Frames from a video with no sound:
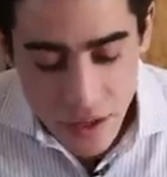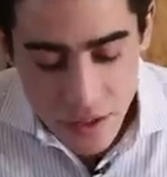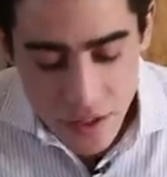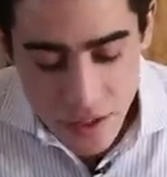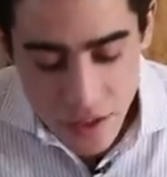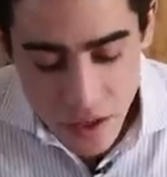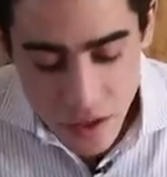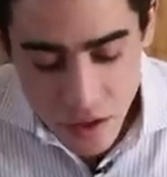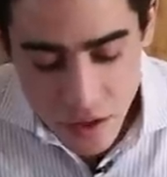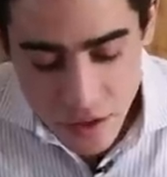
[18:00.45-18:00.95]

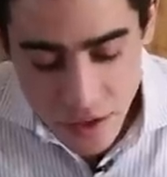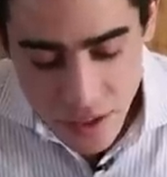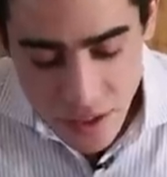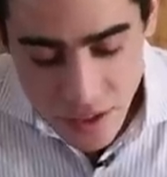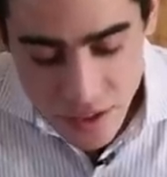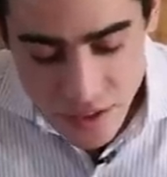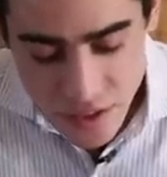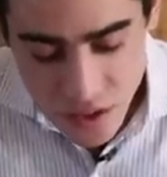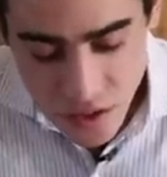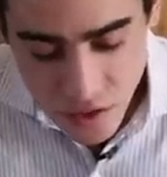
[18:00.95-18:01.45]
Neo,
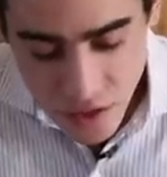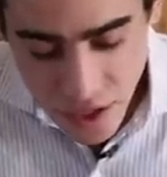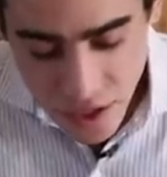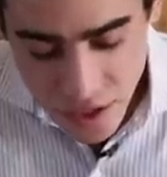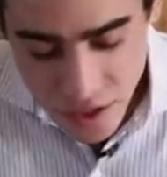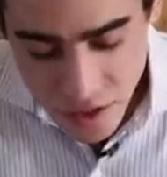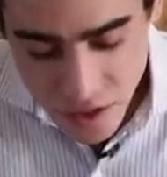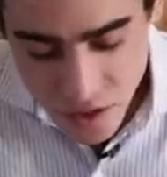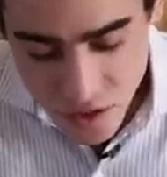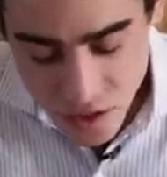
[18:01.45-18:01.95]
is it
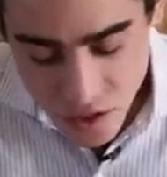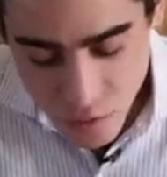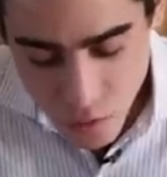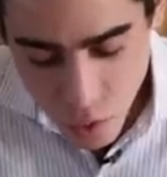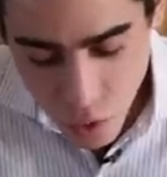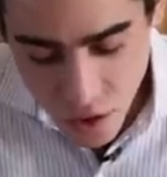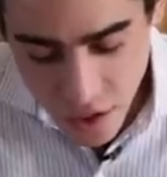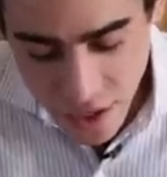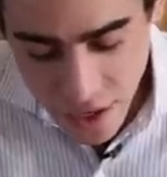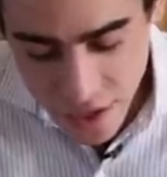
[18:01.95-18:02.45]
okay to
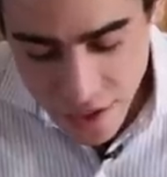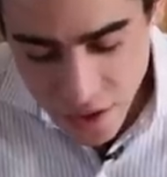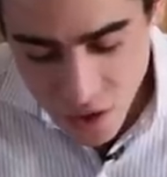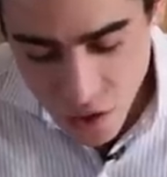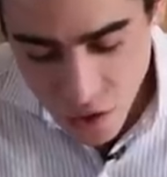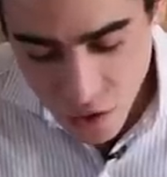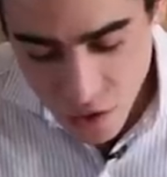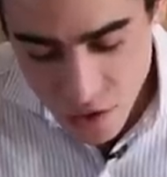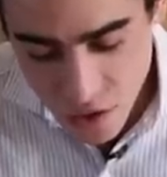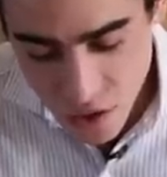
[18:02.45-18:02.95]
consume organic
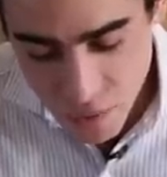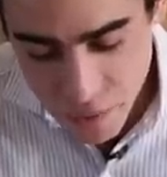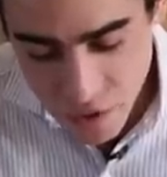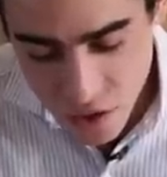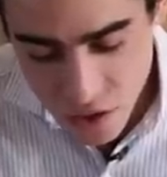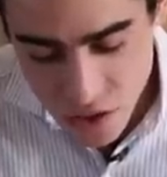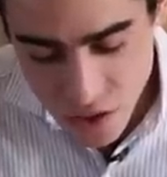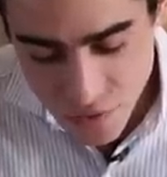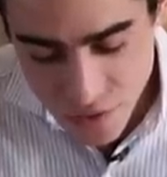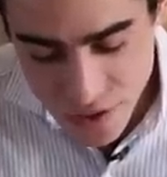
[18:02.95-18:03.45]
coconut
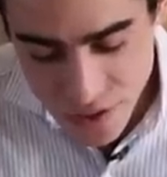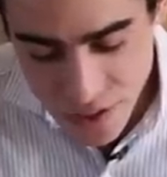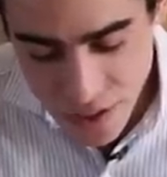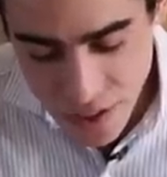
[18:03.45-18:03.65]
aminos every